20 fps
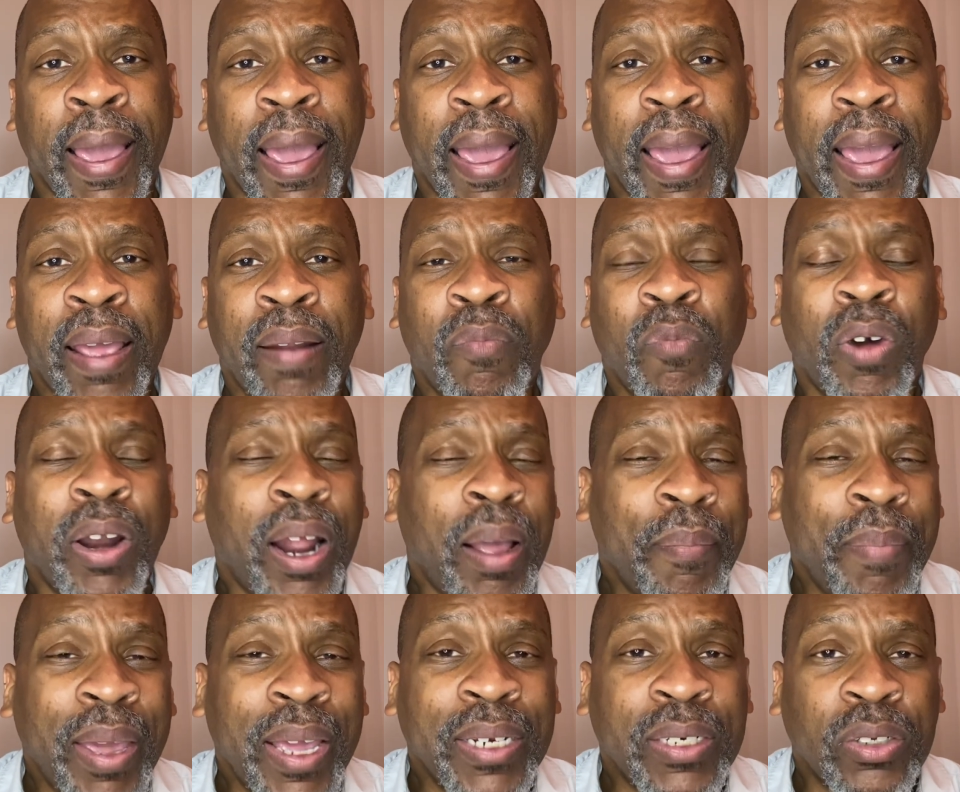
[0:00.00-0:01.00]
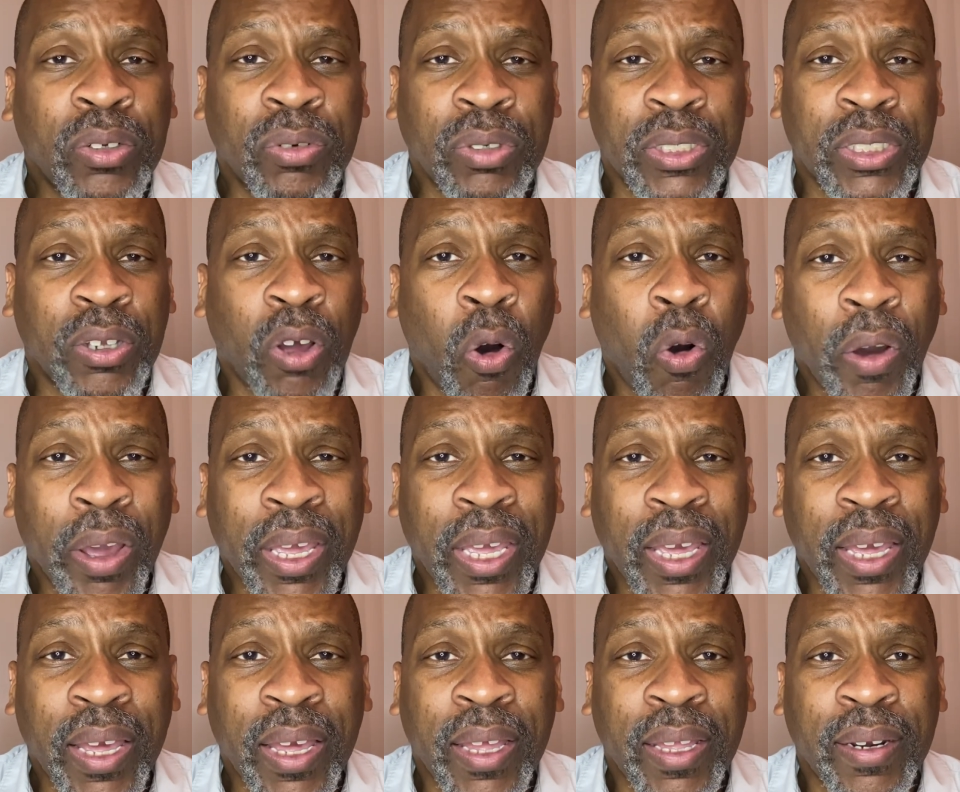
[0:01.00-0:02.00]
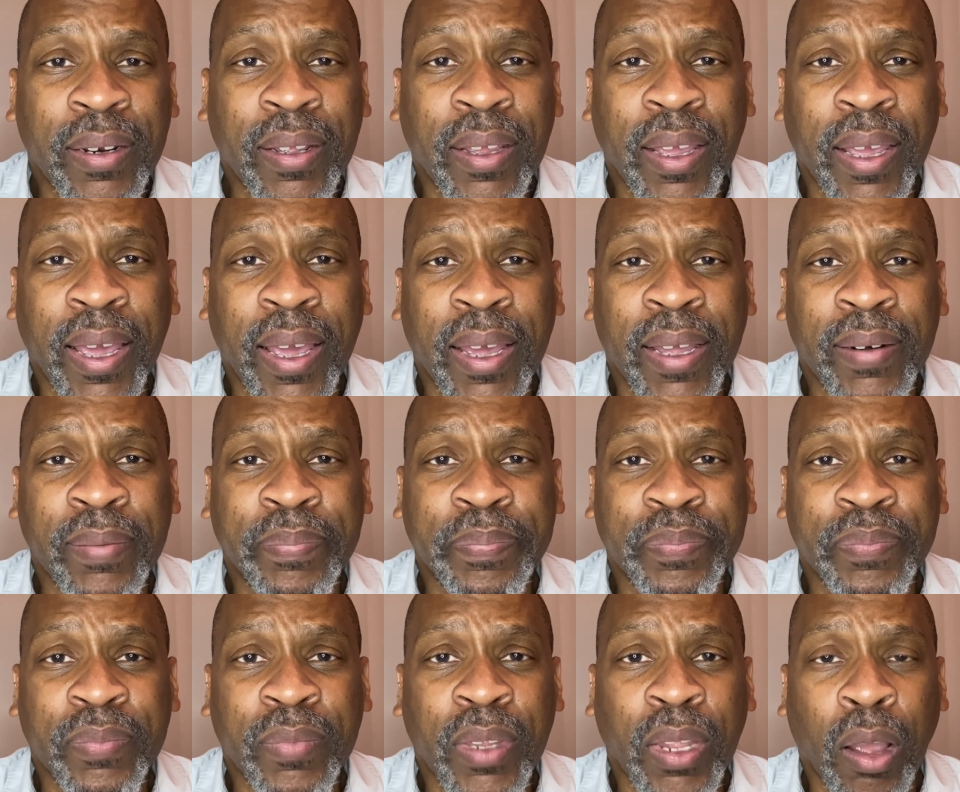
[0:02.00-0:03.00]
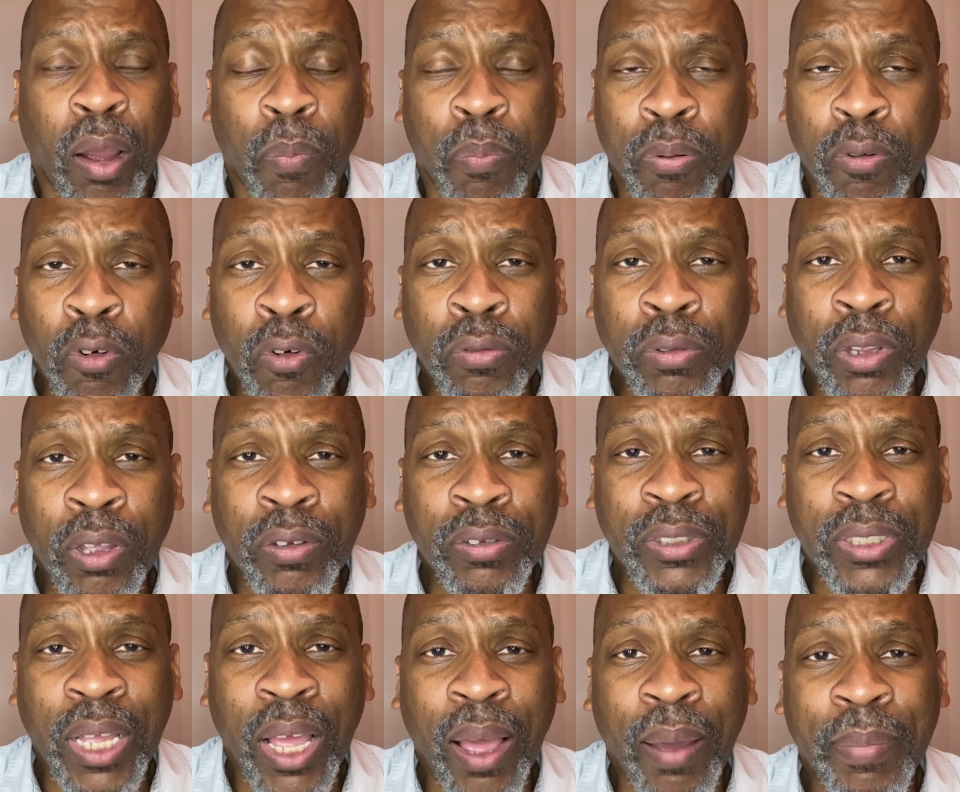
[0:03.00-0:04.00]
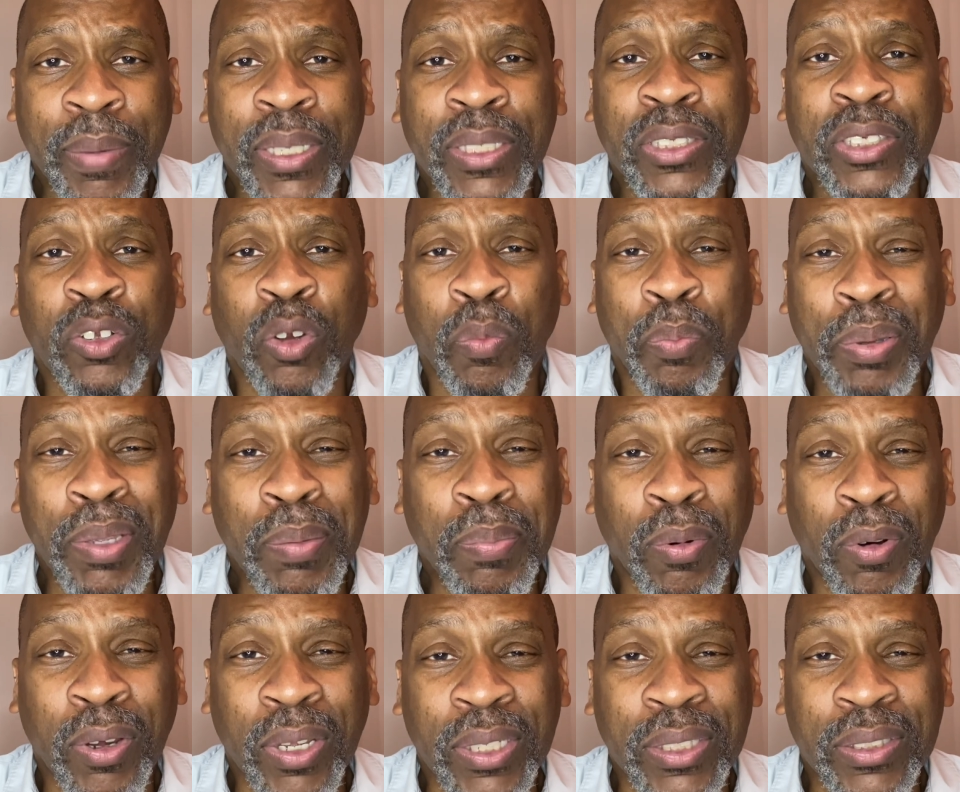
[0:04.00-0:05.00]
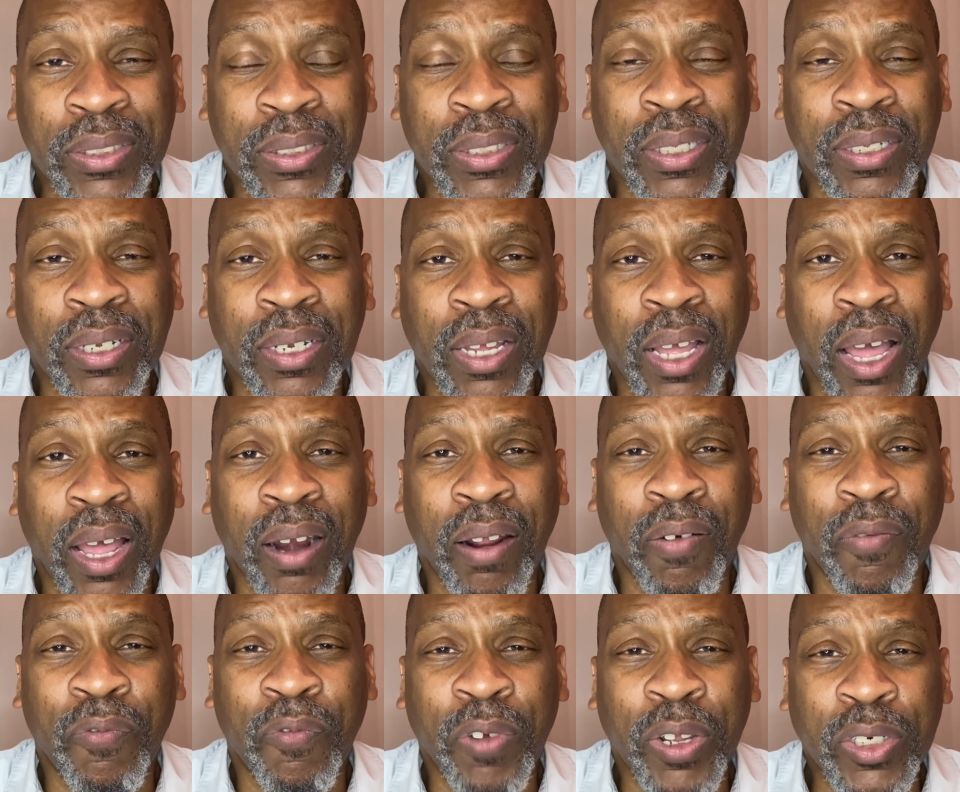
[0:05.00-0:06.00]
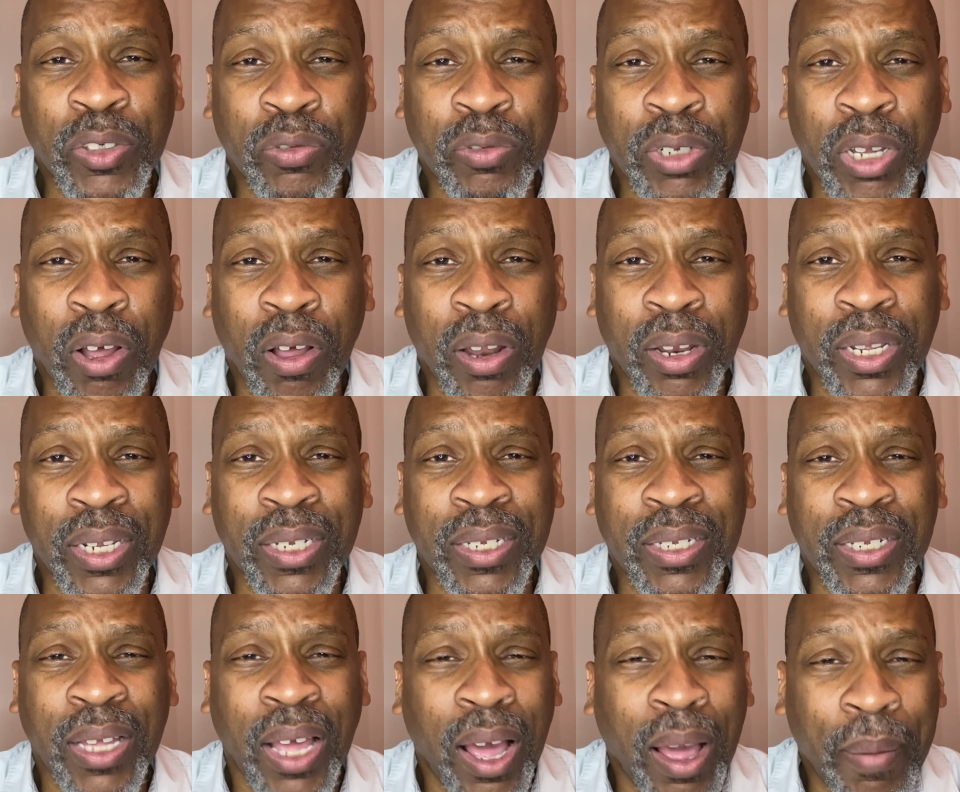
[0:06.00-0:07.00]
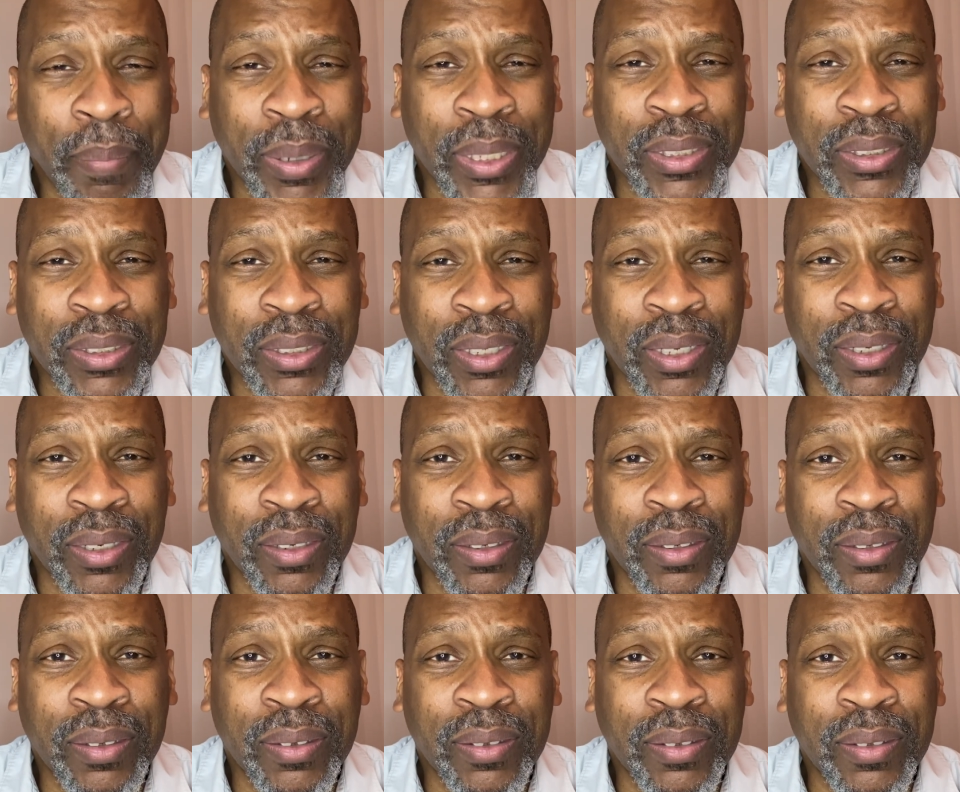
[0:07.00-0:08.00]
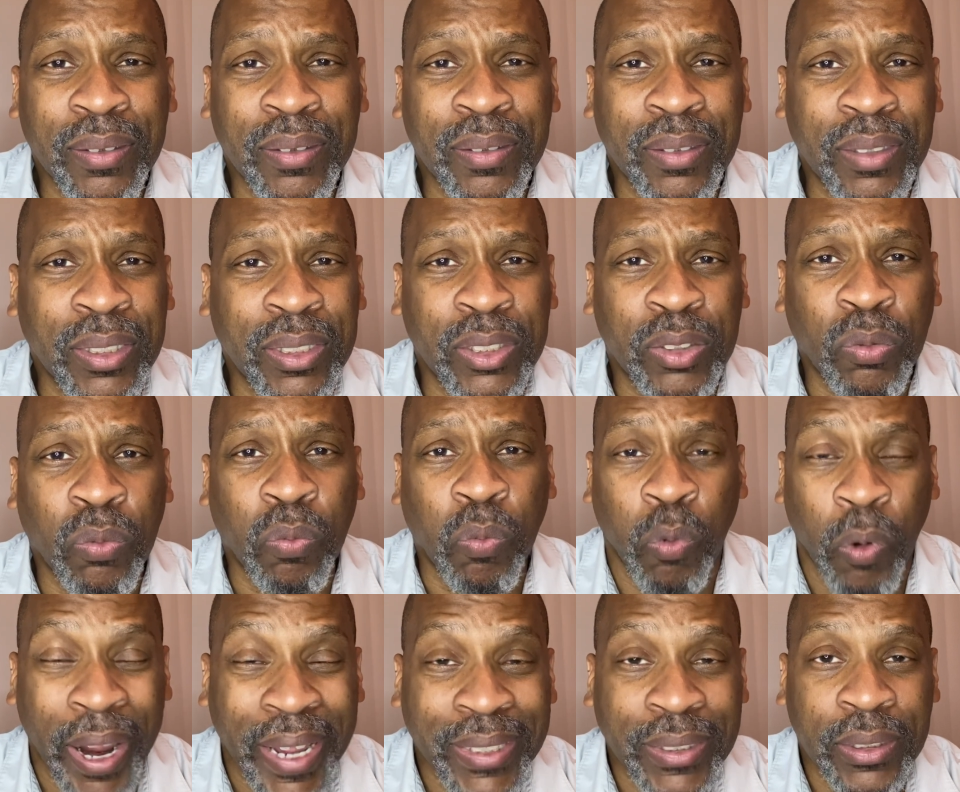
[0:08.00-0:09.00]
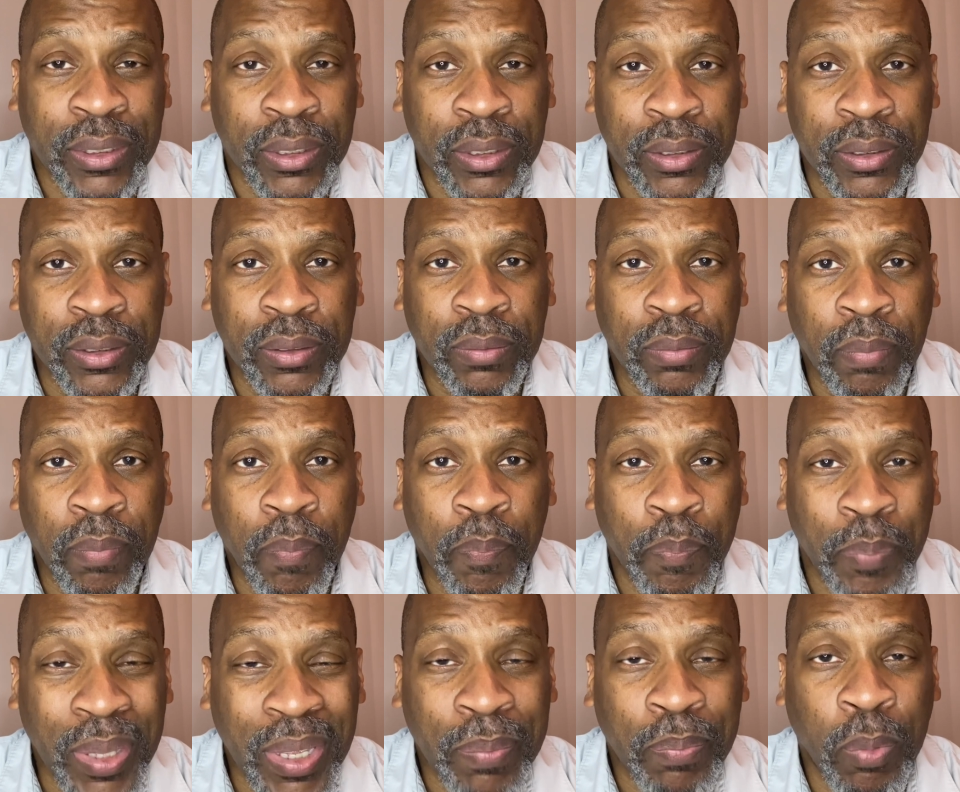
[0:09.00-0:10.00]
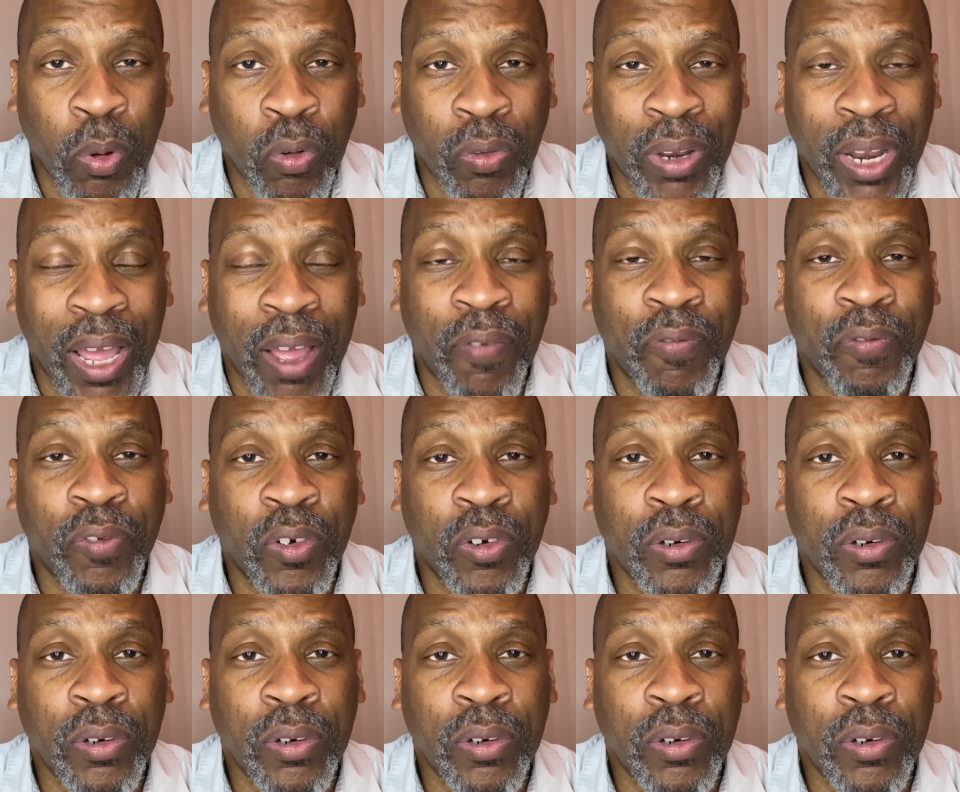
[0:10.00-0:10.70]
And what I may do is go ahead and approve those comments so people can see the kind of vitriolic comments that these racist people left